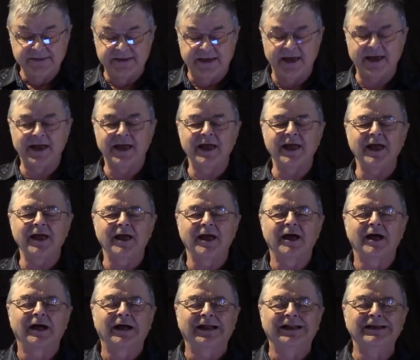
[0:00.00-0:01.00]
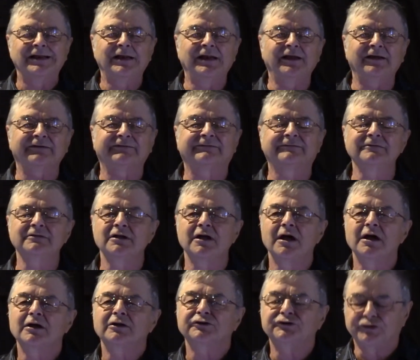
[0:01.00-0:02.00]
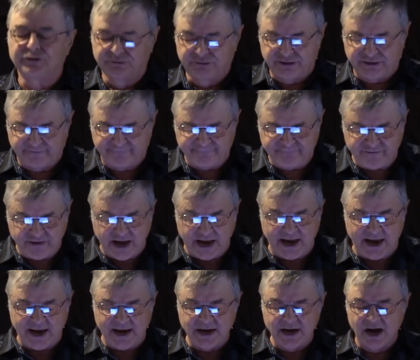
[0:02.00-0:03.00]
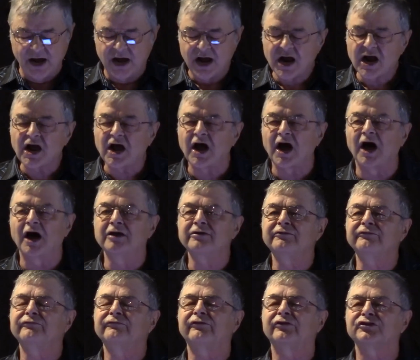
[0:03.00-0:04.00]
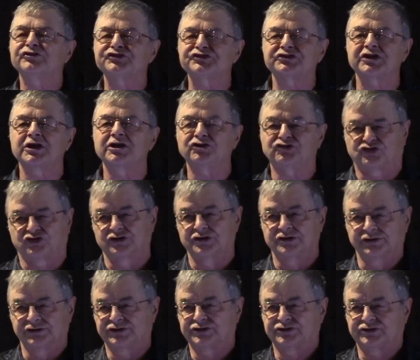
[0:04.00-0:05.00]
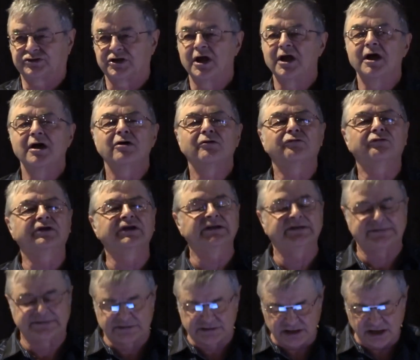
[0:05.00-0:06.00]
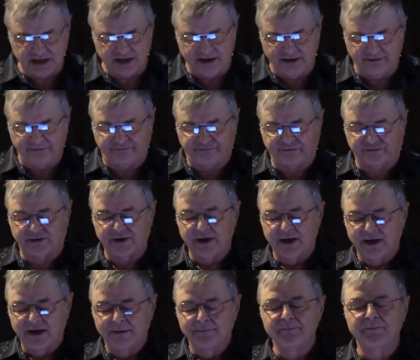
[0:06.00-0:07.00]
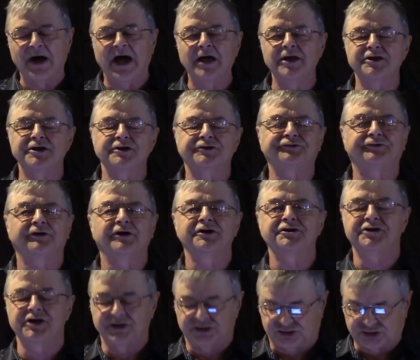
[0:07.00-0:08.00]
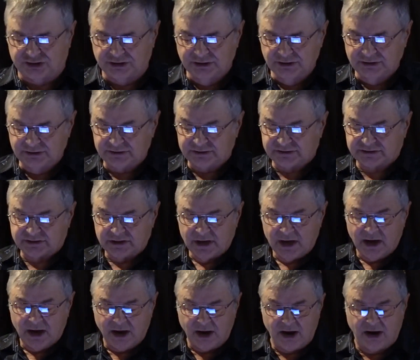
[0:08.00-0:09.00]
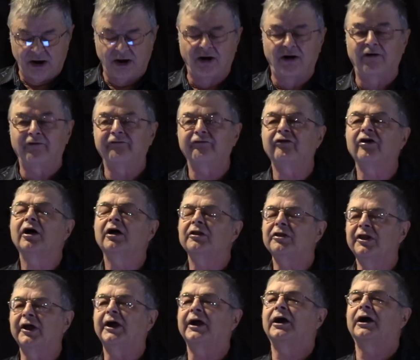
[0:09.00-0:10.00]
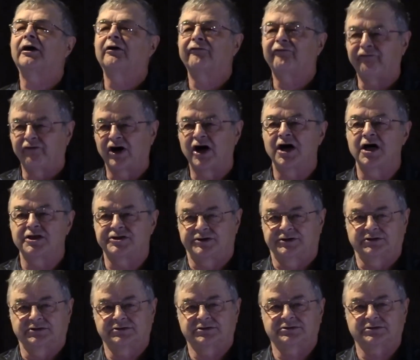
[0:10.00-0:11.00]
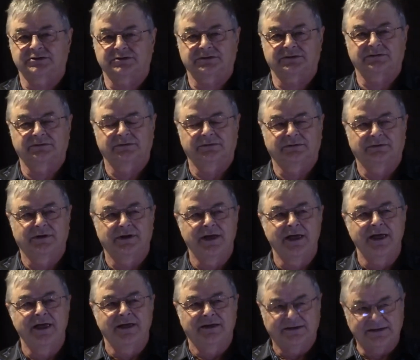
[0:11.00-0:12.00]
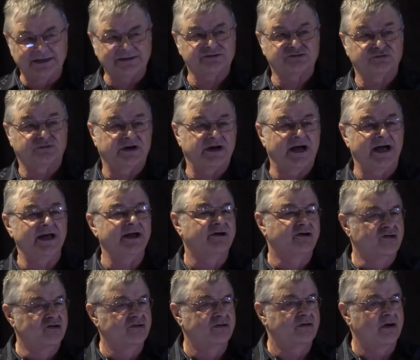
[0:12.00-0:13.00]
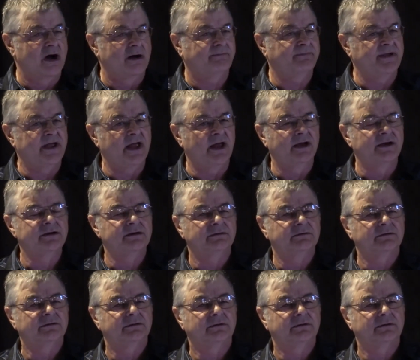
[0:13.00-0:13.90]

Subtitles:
they listen to the vain conversations received by the traditions of their fathers. That's what I grew up in.